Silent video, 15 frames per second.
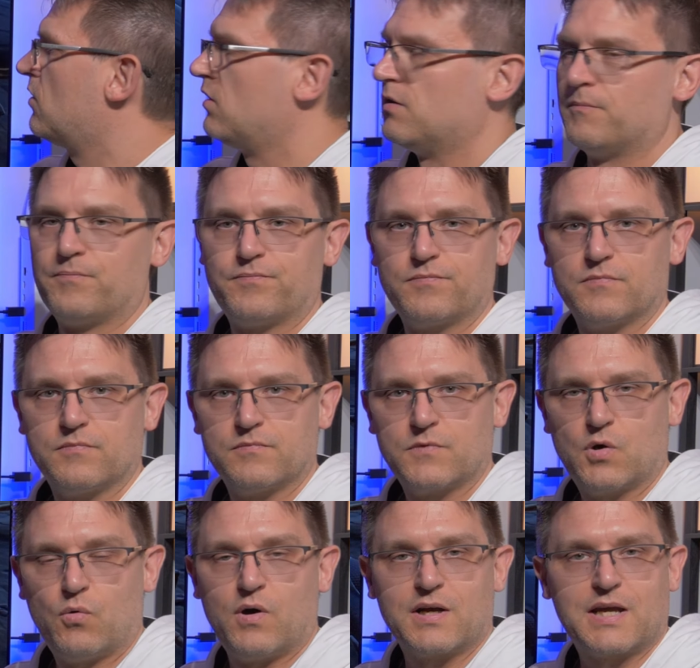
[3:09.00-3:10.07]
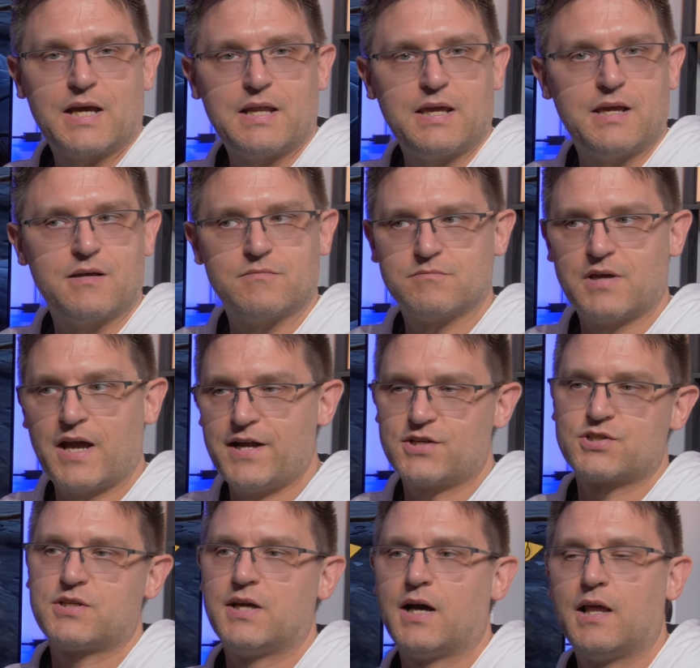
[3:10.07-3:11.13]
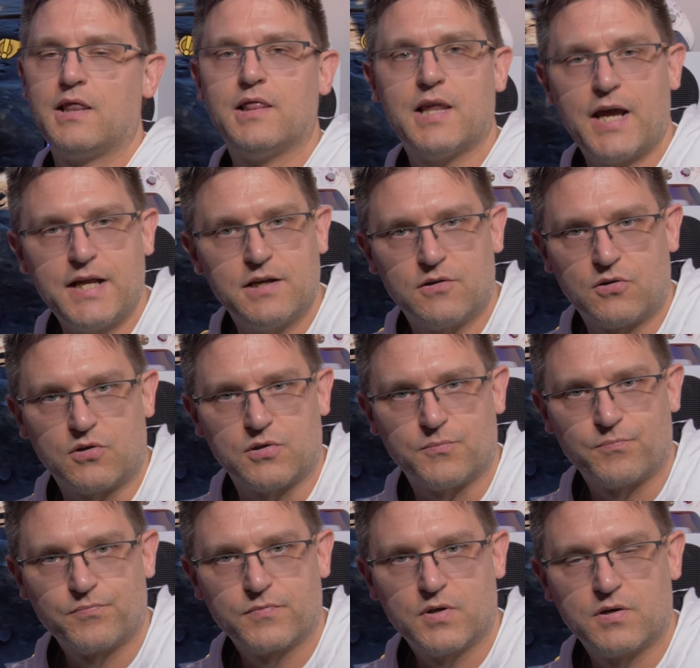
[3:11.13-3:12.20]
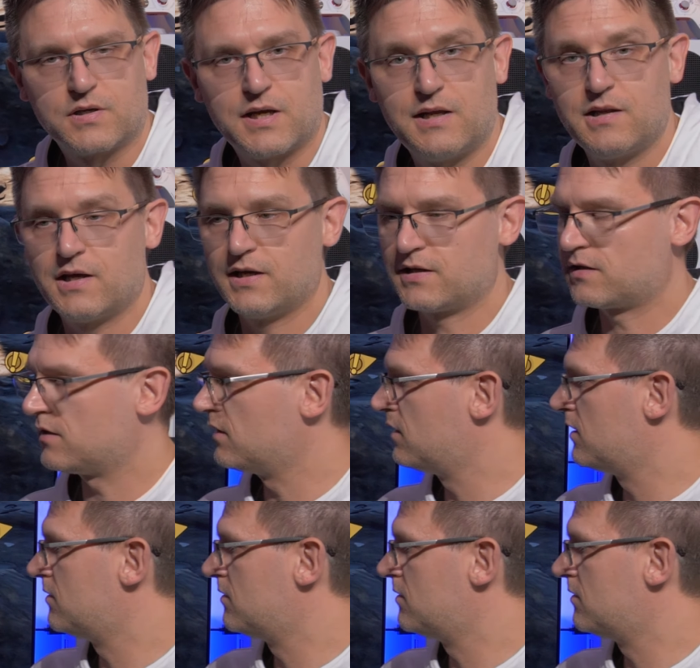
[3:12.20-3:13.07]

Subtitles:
all, or getting HDR later on, okay? Like